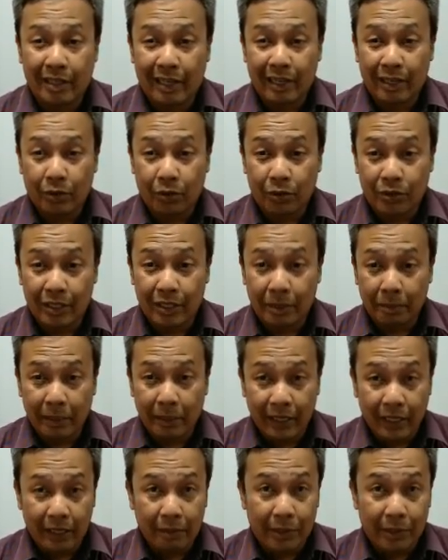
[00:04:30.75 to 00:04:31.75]
that goes in the
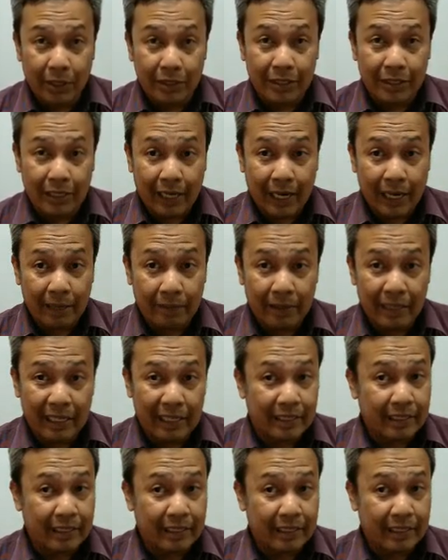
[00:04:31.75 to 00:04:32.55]
middle, because it's a hybrid.